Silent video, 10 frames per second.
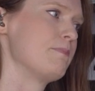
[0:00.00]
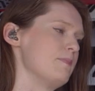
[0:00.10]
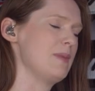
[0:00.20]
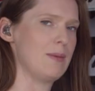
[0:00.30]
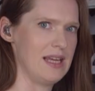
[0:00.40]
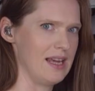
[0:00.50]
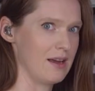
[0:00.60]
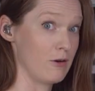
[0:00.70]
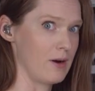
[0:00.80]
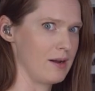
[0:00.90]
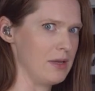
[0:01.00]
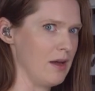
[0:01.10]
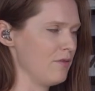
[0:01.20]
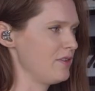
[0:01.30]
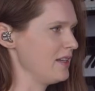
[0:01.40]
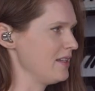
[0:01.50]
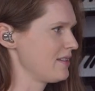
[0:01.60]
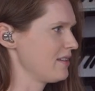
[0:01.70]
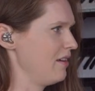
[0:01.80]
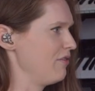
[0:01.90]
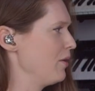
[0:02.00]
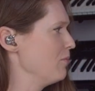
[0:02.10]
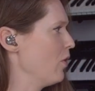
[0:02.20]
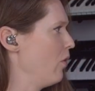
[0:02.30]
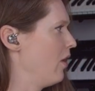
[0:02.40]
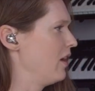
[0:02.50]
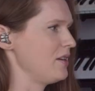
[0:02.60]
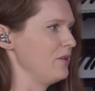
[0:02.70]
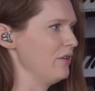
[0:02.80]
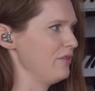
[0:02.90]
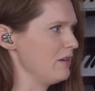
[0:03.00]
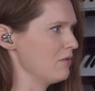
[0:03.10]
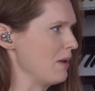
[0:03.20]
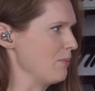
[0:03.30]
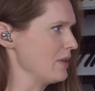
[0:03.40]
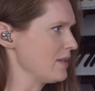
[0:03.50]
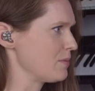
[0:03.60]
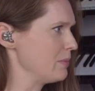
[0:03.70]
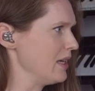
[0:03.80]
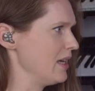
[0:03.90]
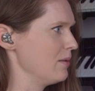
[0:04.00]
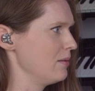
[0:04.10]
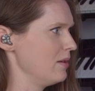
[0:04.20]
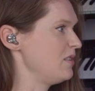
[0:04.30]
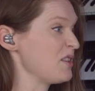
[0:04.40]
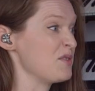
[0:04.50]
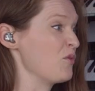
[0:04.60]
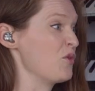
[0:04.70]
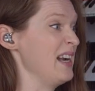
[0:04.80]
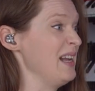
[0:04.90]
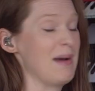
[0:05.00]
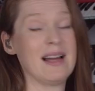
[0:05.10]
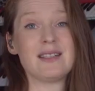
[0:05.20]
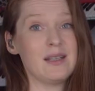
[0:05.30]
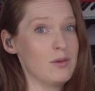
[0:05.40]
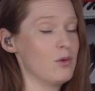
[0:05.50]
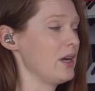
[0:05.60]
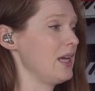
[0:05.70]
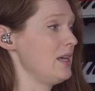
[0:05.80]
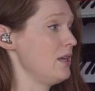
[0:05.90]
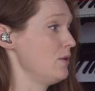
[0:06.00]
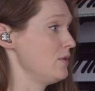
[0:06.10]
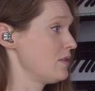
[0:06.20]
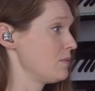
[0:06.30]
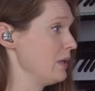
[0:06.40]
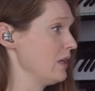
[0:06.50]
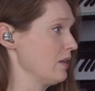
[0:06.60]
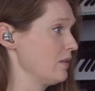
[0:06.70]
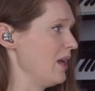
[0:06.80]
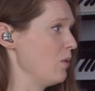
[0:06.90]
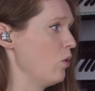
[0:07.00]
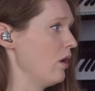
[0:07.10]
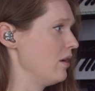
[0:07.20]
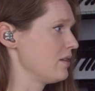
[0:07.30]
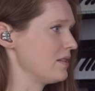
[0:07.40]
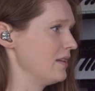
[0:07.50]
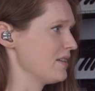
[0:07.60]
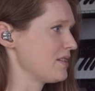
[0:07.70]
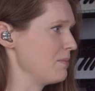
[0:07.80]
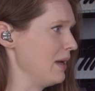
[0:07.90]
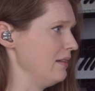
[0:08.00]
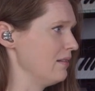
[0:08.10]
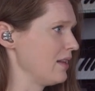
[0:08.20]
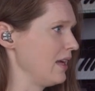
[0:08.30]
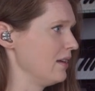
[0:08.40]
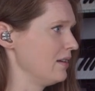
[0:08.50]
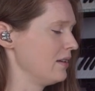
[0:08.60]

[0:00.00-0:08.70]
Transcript: Maybe he can correct me after this if I'm wrong. I don't know if he remembers, but it doesn't really matter what he used because it works, and that's the main thing.